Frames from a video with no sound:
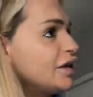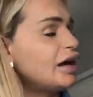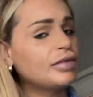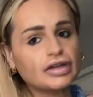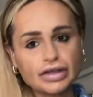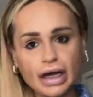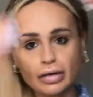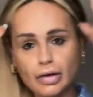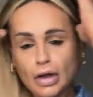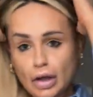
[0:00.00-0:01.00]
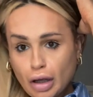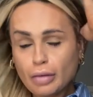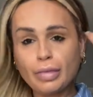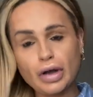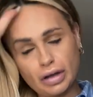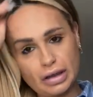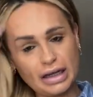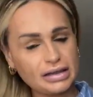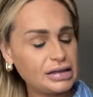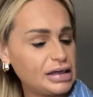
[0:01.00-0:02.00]
it that much now. But
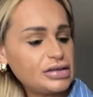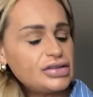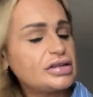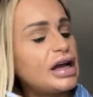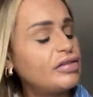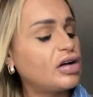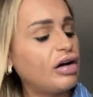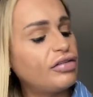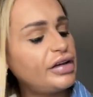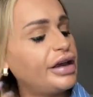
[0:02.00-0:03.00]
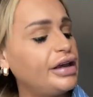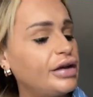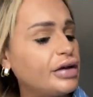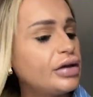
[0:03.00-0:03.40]
let's just have a coffee.